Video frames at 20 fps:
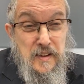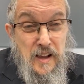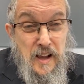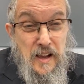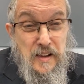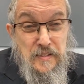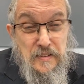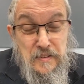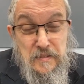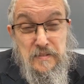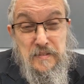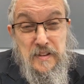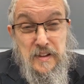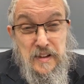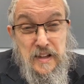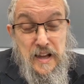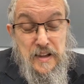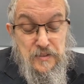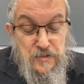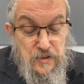And the
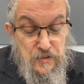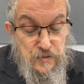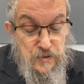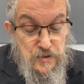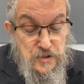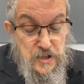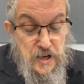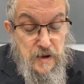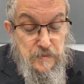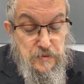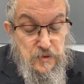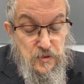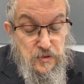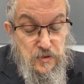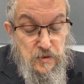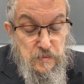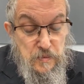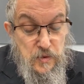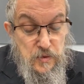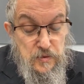last several chapters,
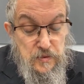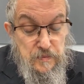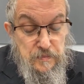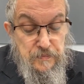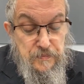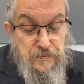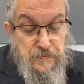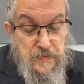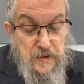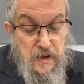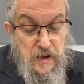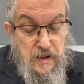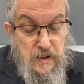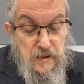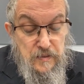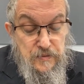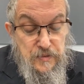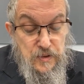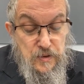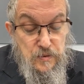Simone, uh,
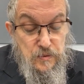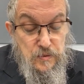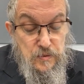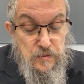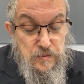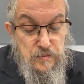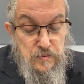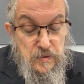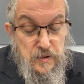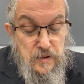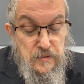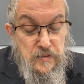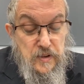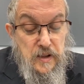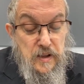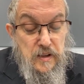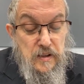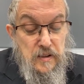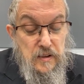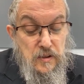if you want to
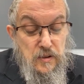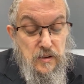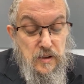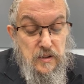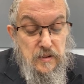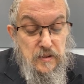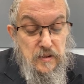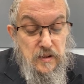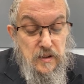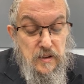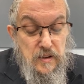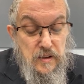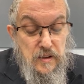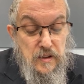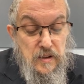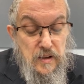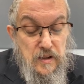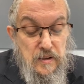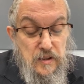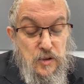take a look at the
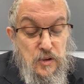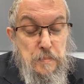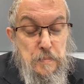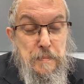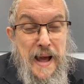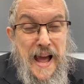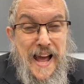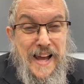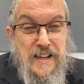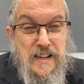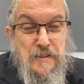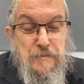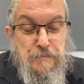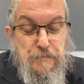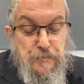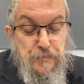look back,